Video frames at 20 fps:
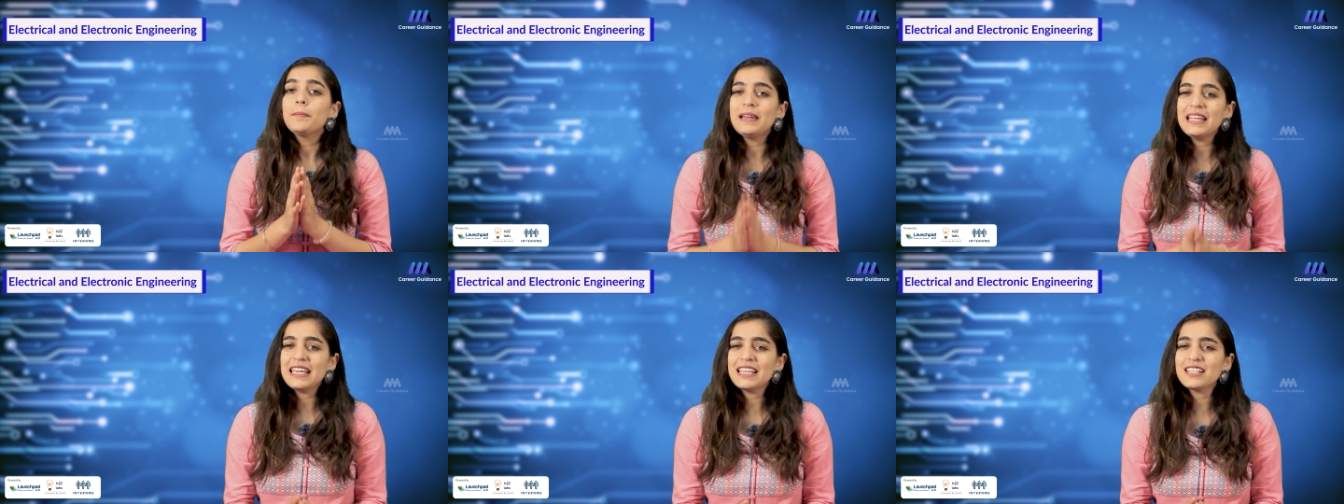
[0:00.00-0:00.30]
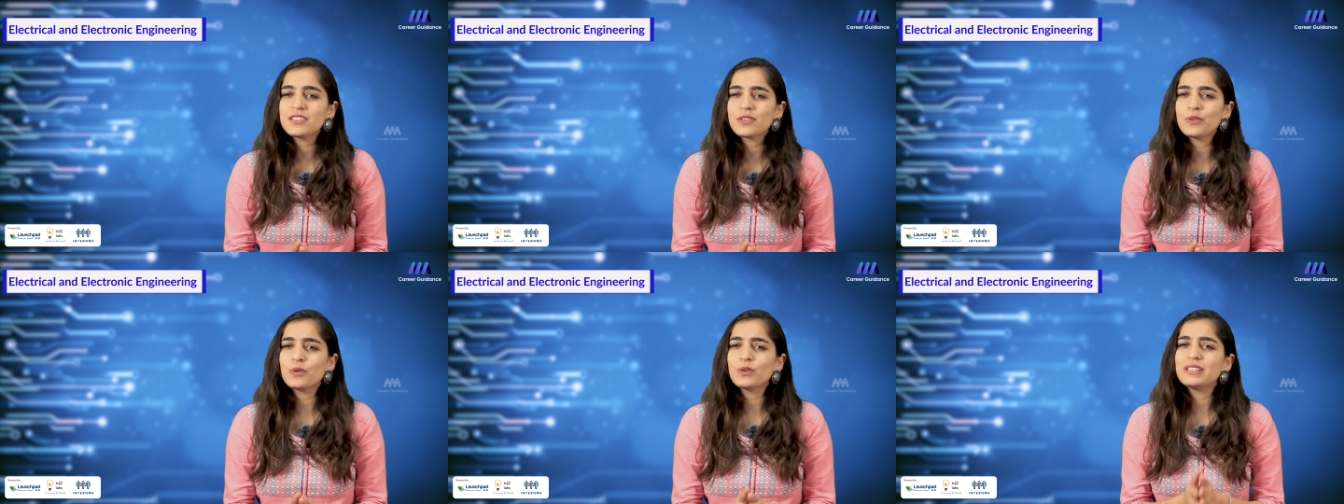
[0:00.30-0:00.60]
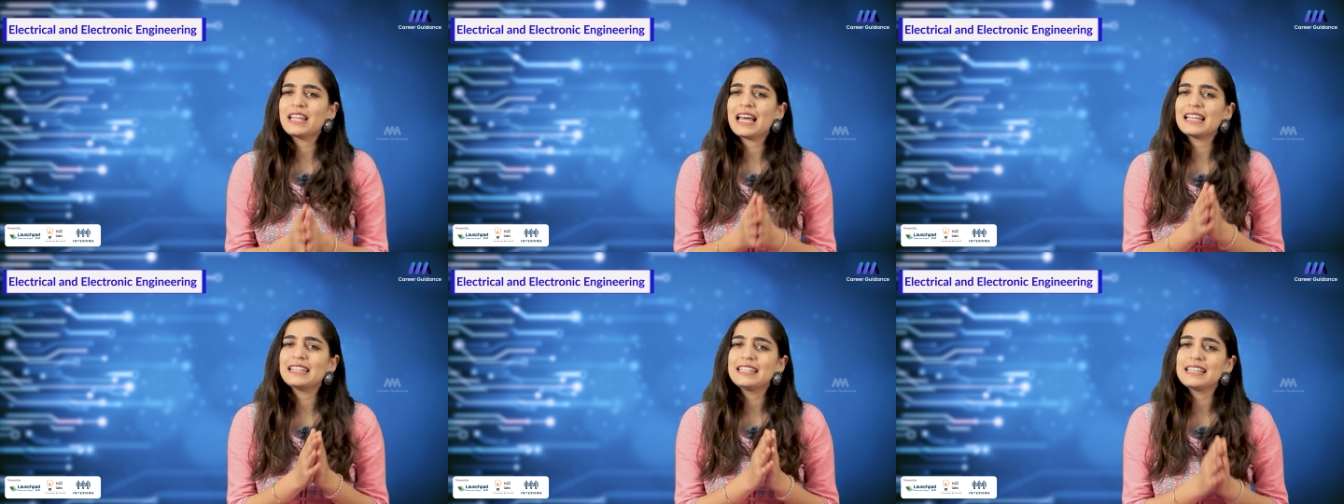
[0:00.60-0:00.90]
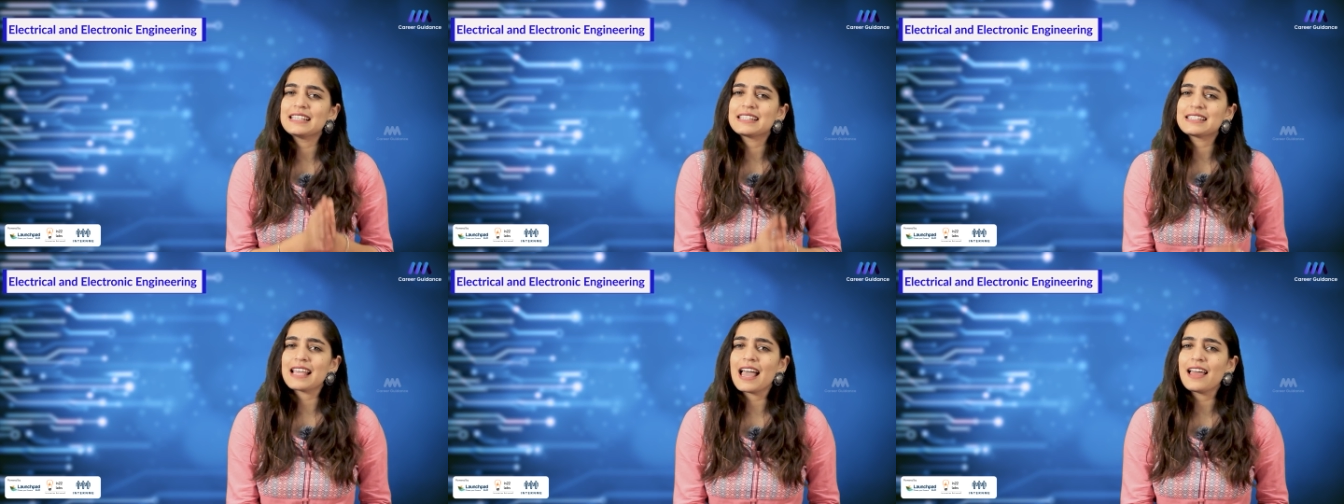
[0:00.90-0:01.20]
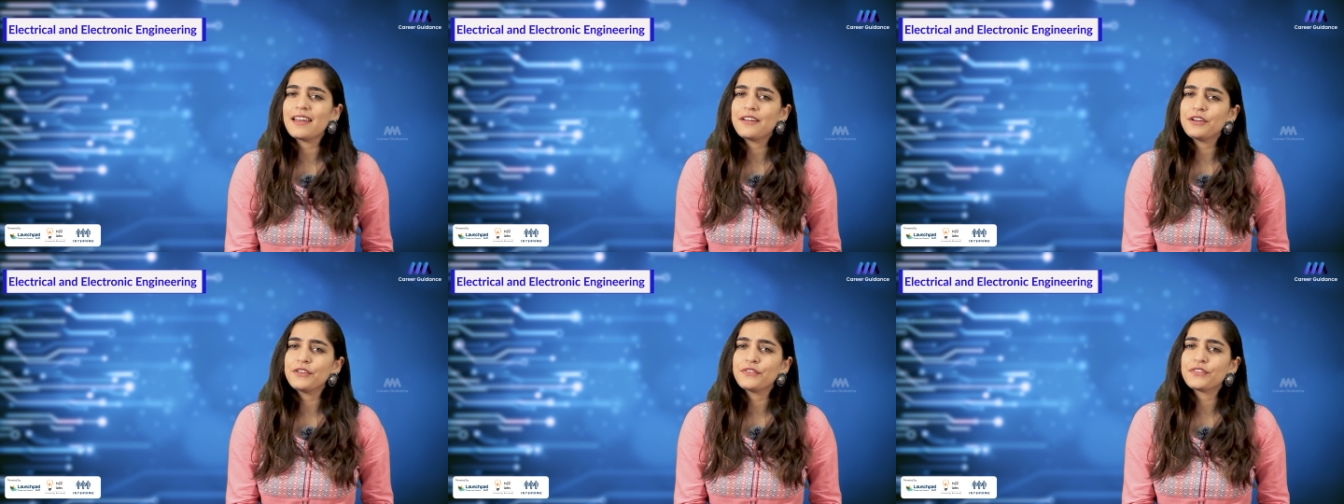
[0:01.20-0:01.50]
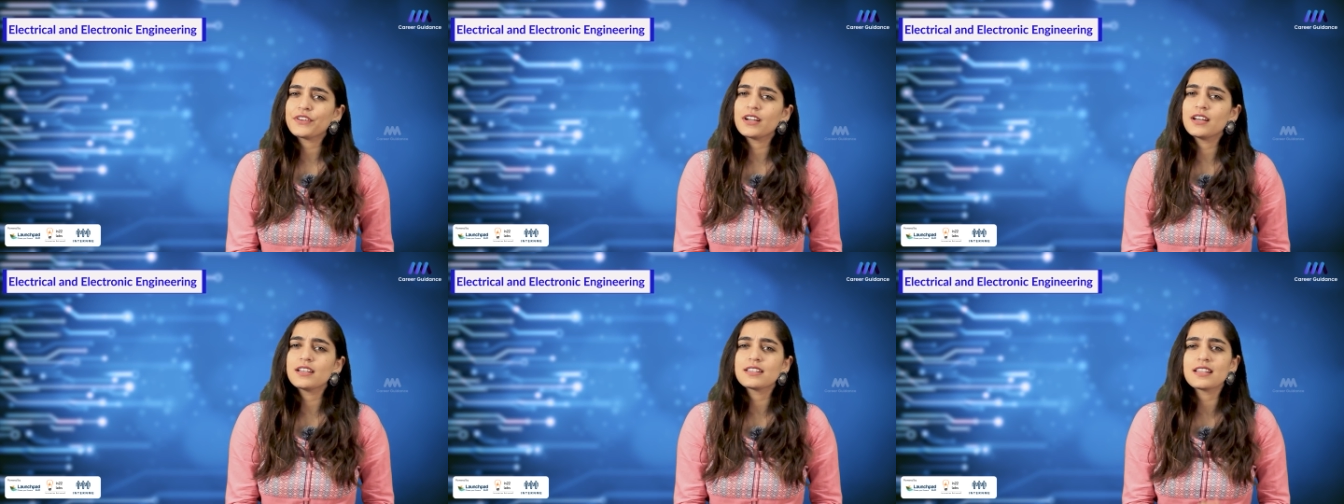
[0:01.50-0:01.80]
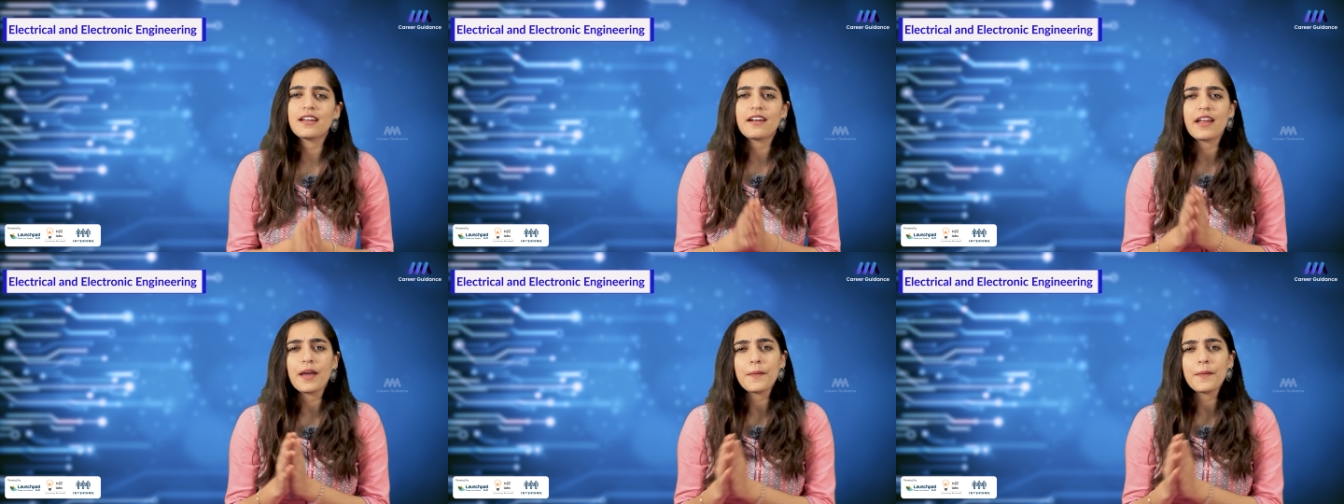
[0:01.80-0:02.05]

Please note that these salary figures are